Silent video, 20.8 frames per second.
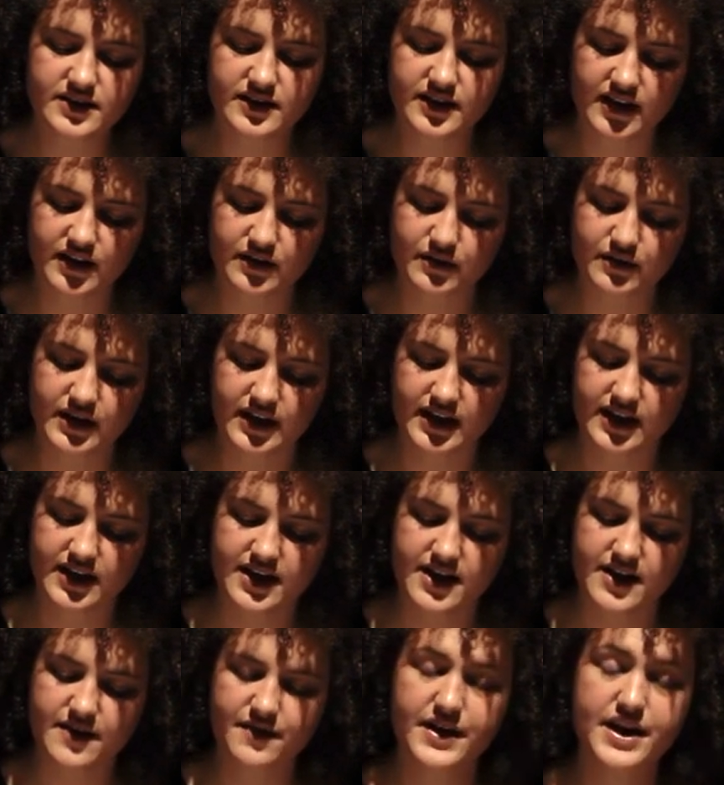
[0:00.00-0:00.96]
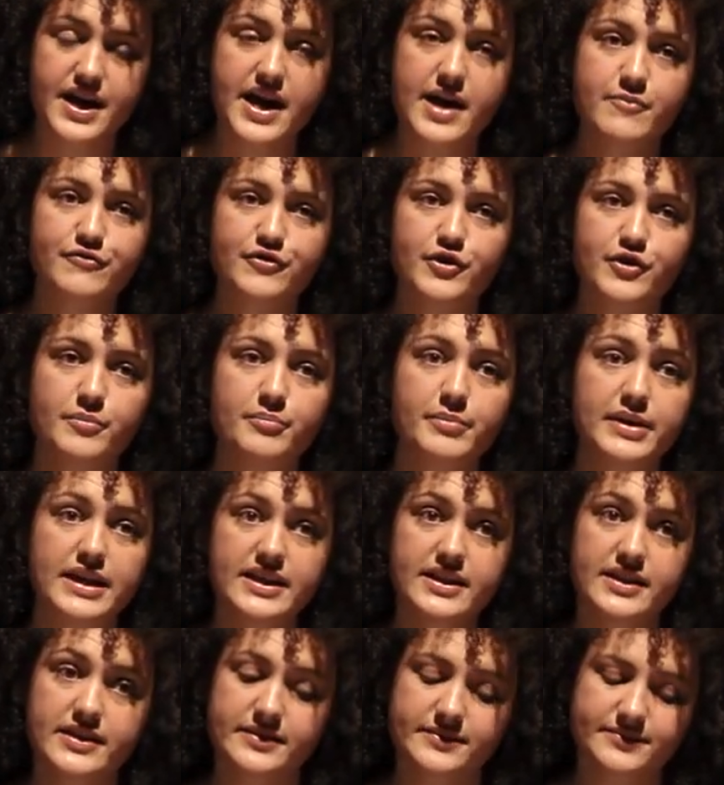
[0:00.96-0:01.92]
hearing that I am from
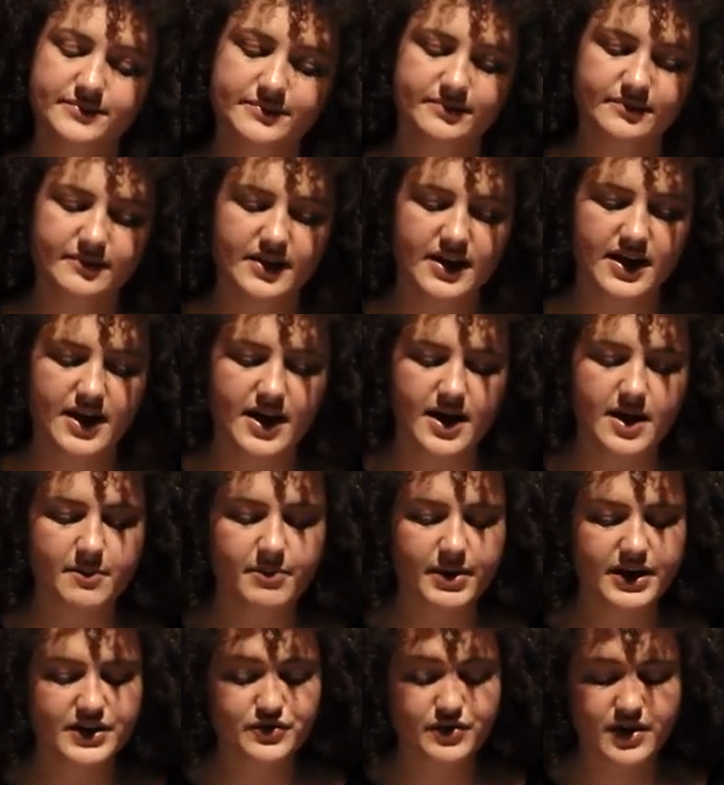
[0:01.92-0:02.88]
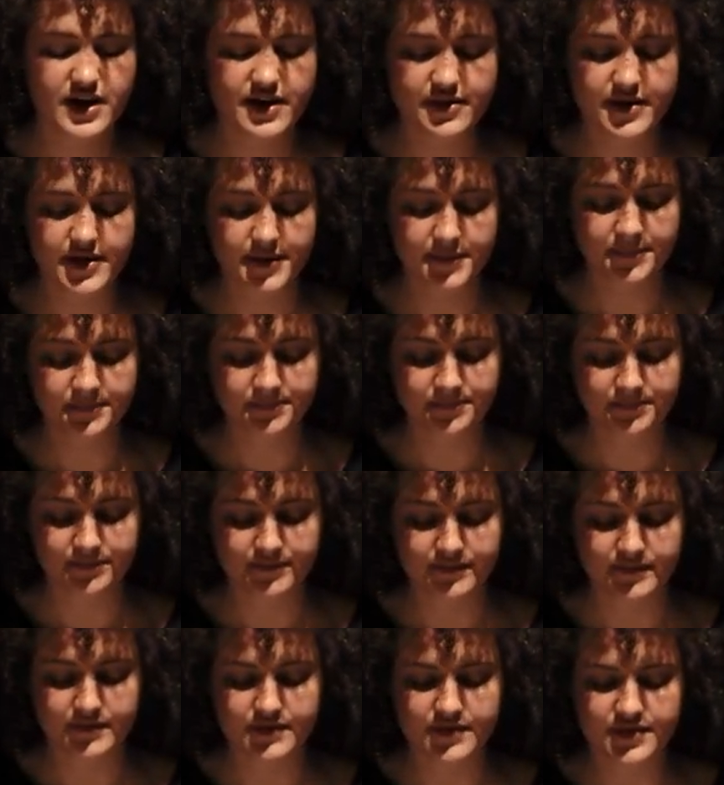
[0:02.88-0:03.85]
Berlin, but rather
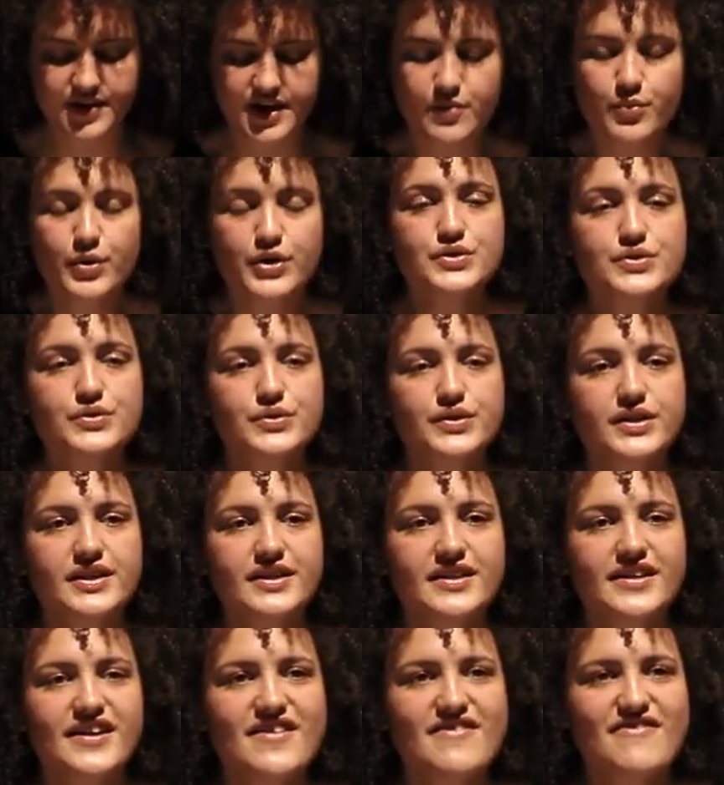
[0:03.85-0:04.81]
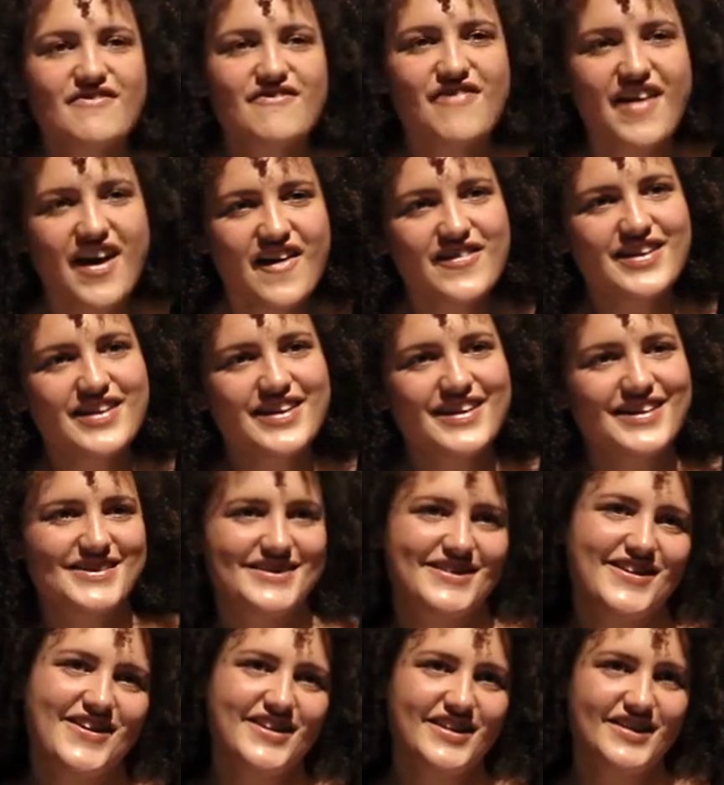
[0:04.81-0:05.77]
they want to hear a very
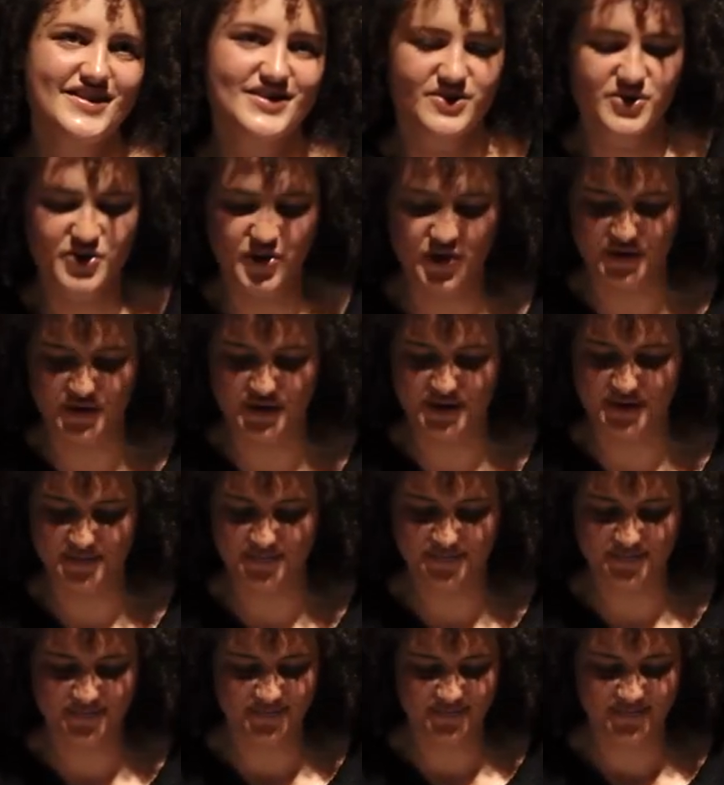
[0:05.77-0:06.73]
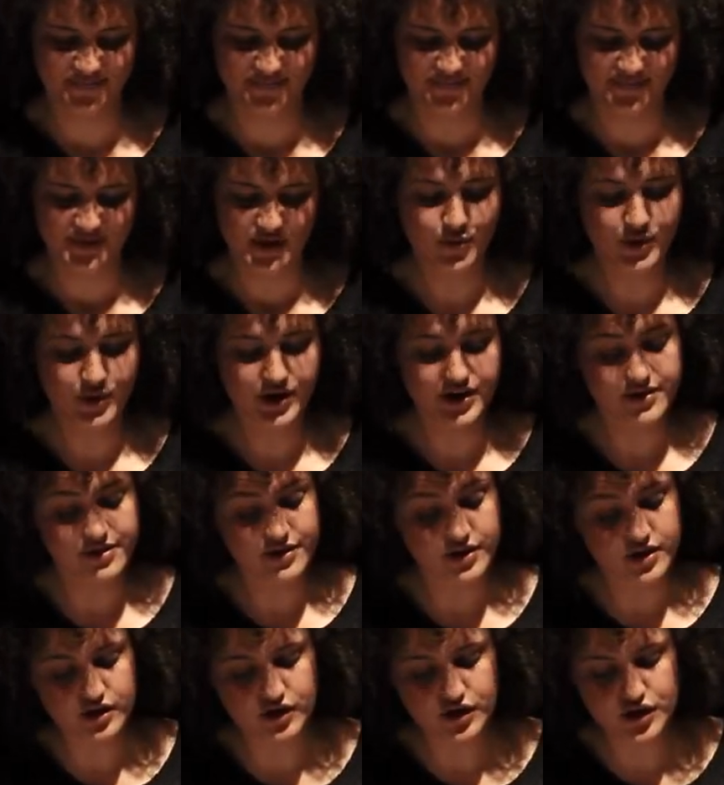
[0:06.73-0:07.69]
exotic story where the
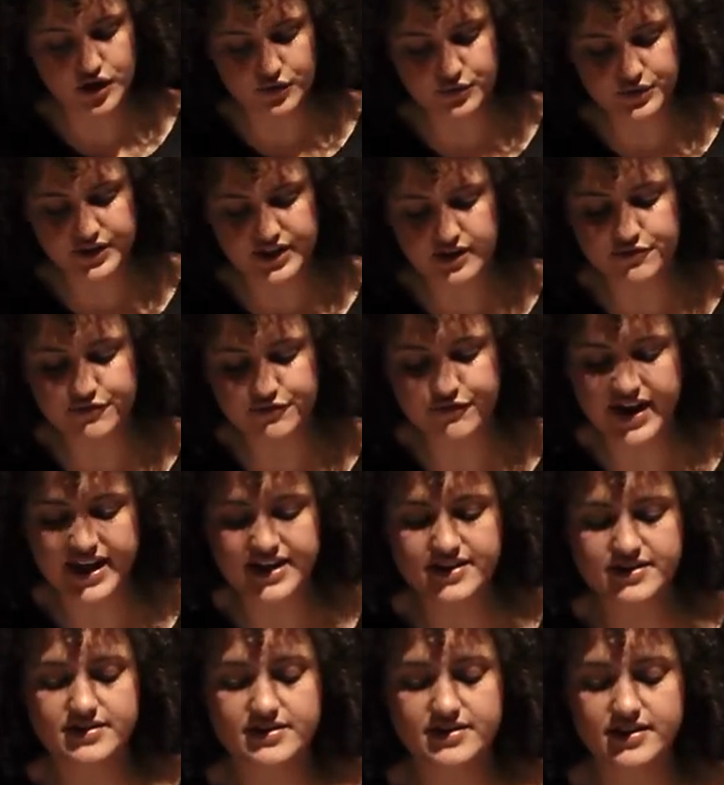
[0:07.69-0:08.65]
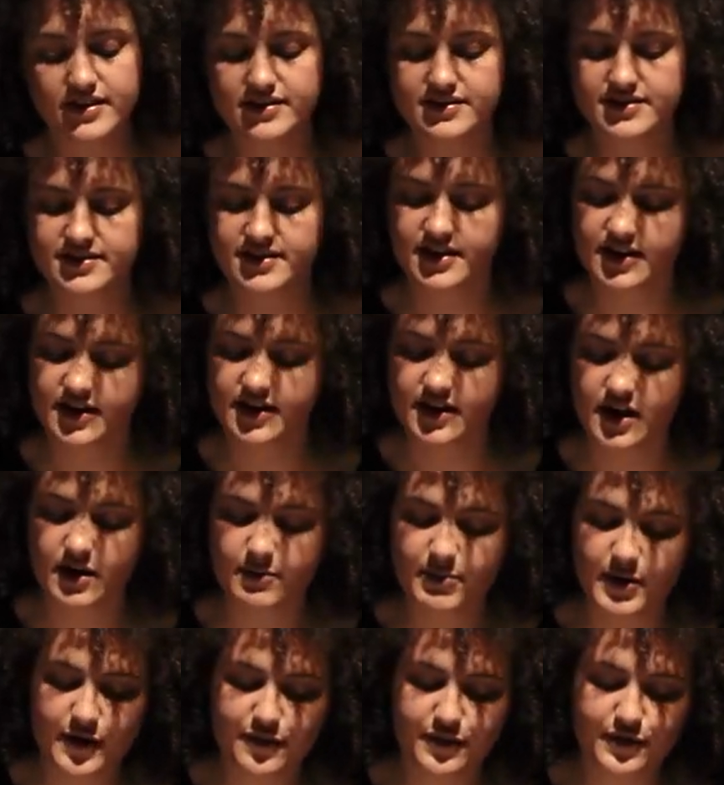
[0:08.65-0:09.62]
colonial fantasies
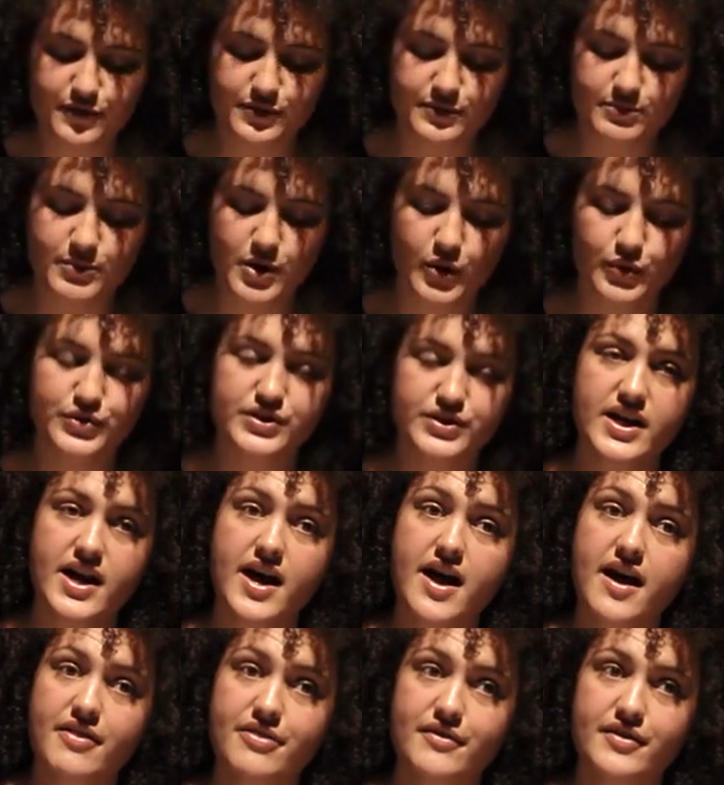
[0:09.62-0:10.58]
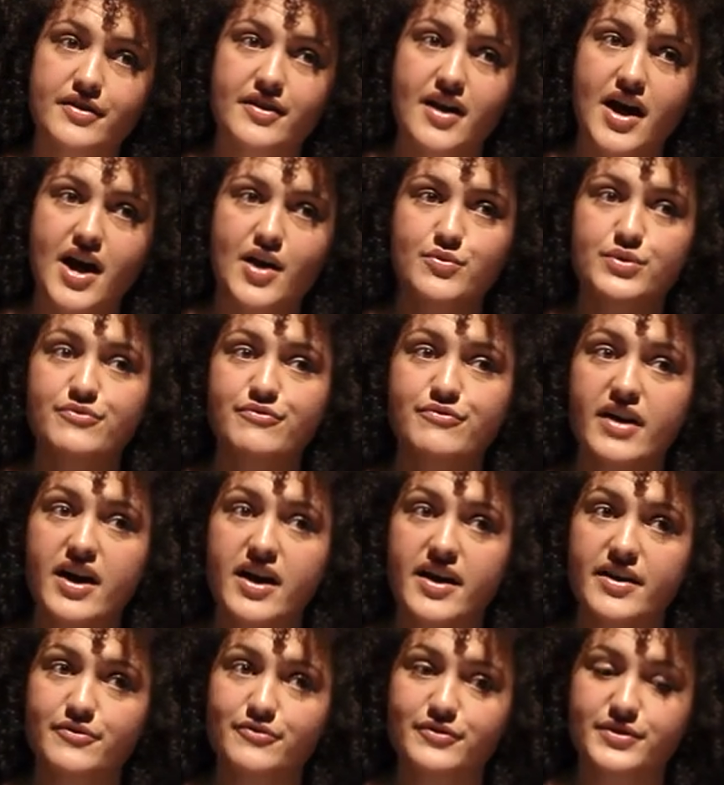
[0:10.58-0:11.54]
about the remote other are
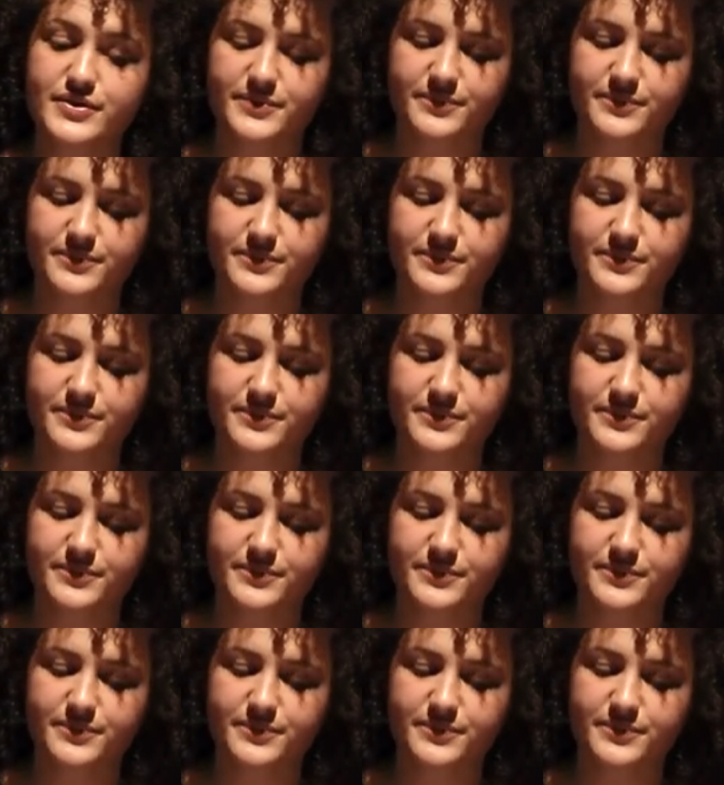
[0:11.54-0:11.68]
revived.